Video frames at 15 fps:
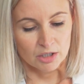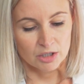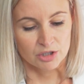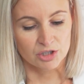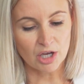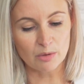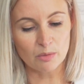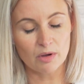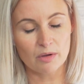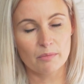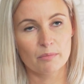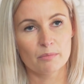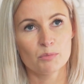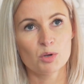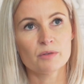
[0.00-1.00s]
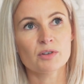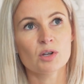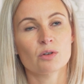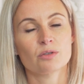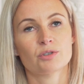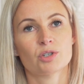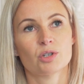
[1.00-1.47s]
So
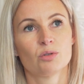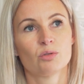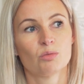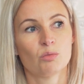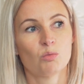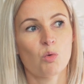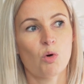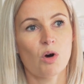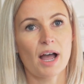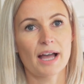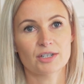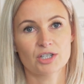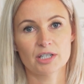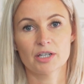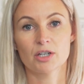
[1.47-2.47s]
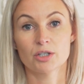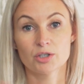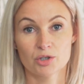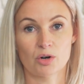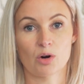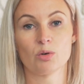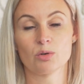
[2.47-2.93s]
moving on to what actually
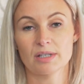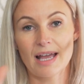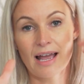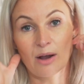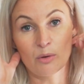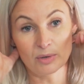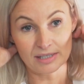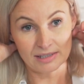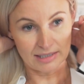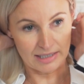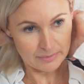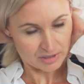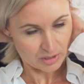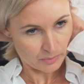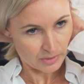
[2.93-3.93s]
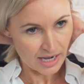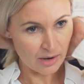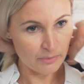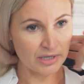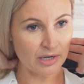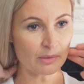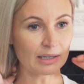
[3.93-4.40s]
controls how we sleep. So we
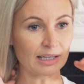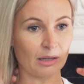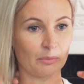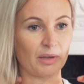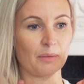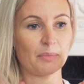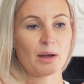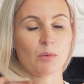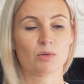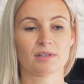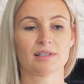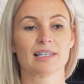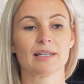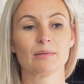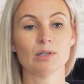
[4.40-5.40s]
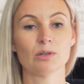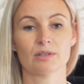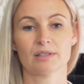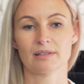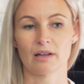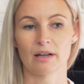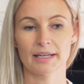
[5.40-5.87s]
know a little bit about what sleep
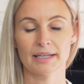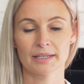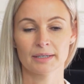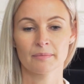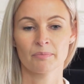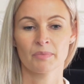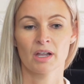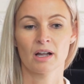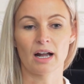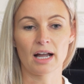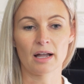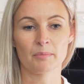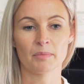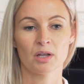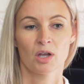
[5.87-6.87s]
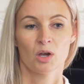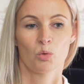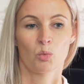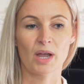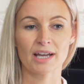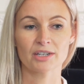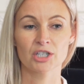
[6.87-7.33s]
looks like.
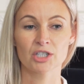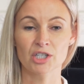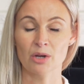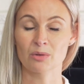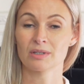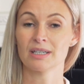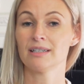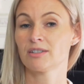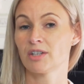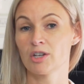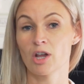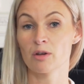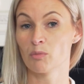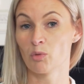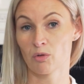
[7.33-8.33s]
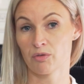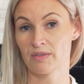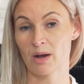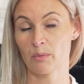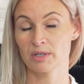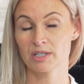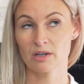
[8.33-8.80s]
We actually don't need to know more than
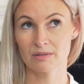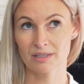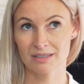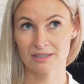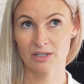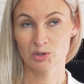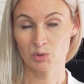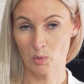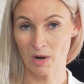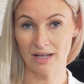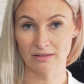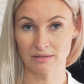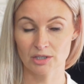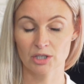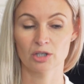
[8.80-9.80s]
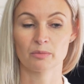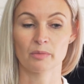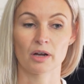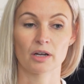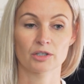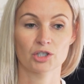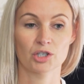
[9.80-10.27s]
that. We don't need to dwell too
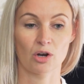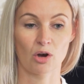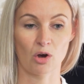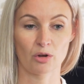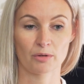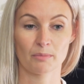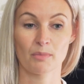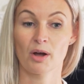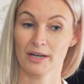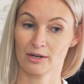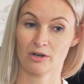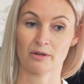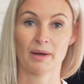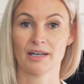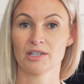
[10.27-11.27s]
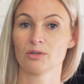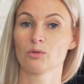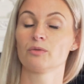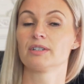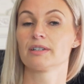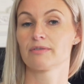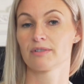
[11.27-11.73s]
much on micromanaging
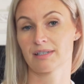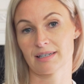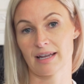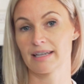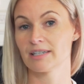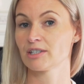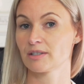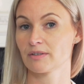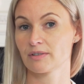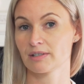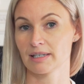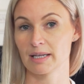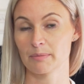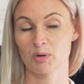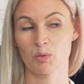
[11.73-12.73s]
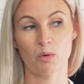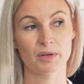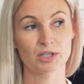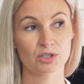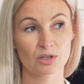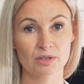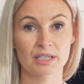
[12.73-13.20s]
all the different stages of sleep. But what
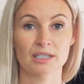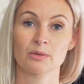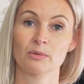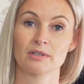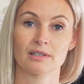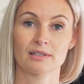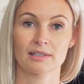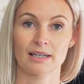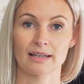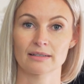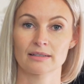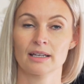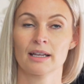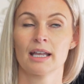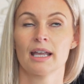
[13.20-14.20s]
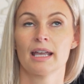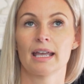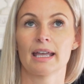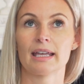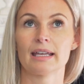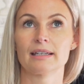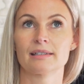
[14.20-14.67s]
we do need to understand
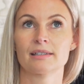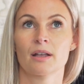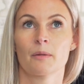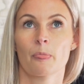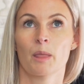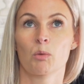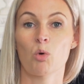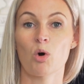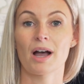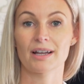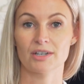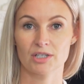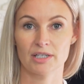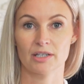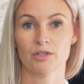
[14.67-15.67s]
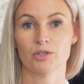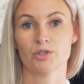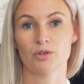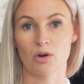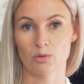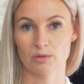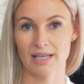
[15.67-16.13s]
is what actually
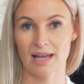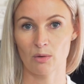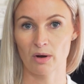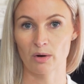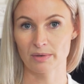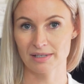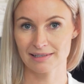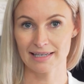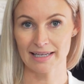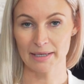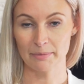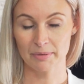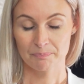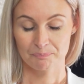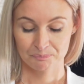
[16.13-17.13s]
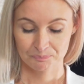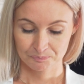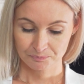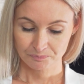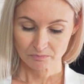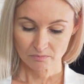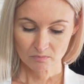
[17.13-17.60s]
controls how well we sleep.
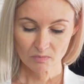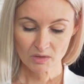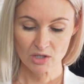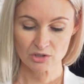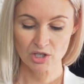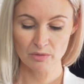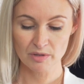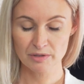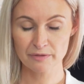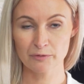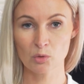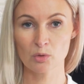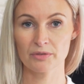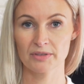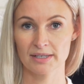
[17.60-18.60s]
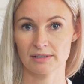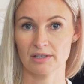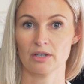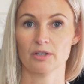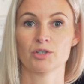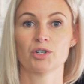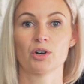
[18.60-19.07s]
So there's 4 things
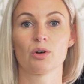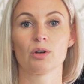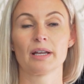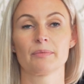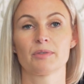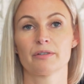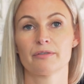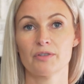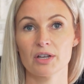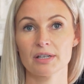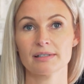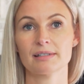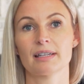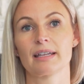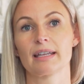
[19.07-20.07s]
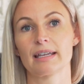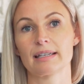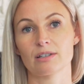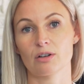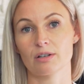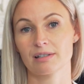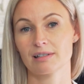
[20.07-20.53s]
that control it. The first thing
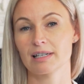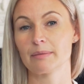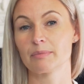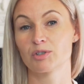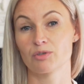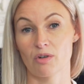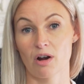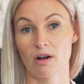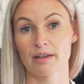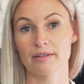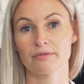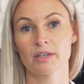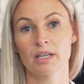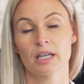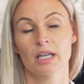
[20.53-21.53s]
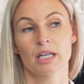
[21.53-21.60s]
is our sleep drive.